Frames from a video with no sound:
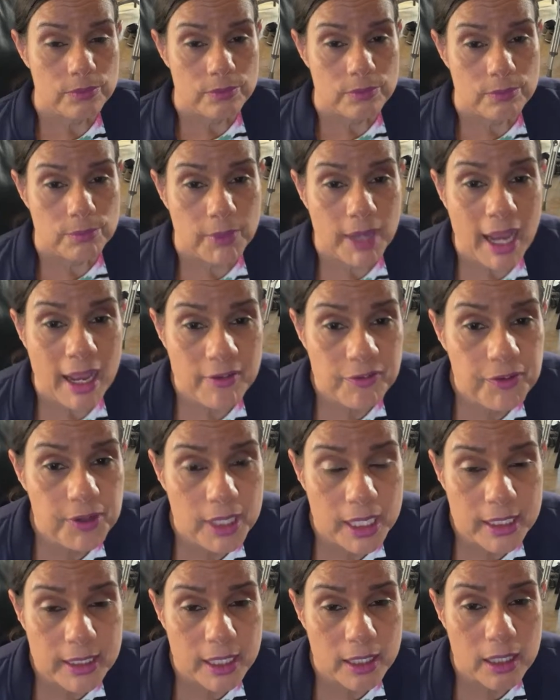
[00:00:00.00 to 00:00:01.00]
But I feel
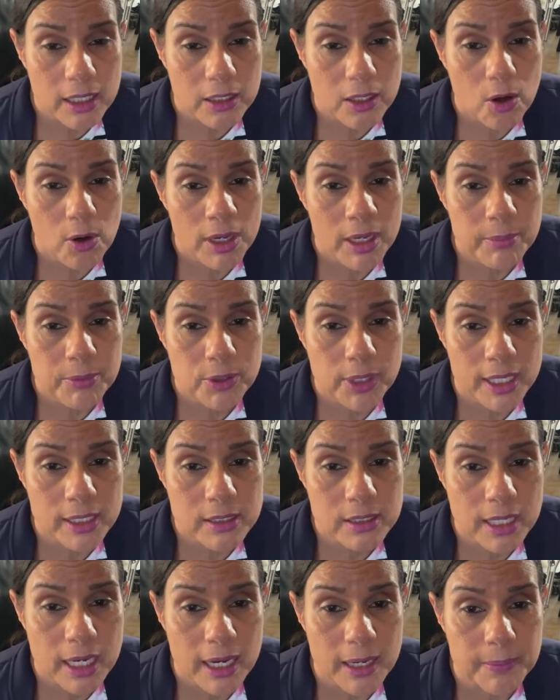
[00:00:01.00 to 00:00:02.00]
like they'll allow him to
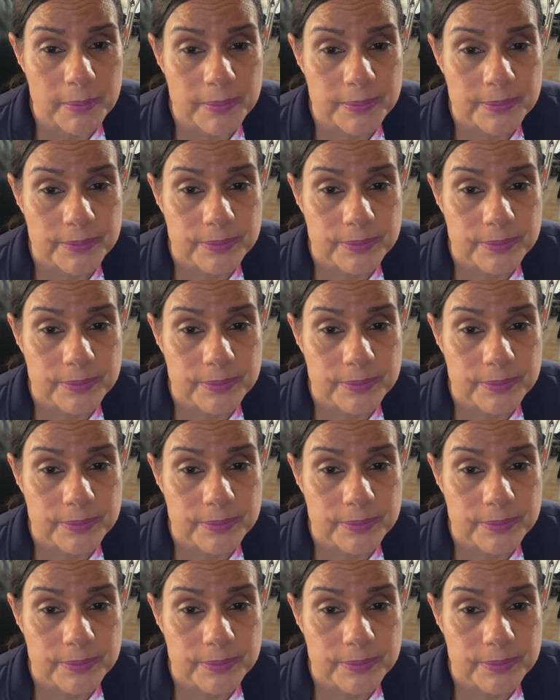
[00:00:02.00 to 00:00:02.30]
escape.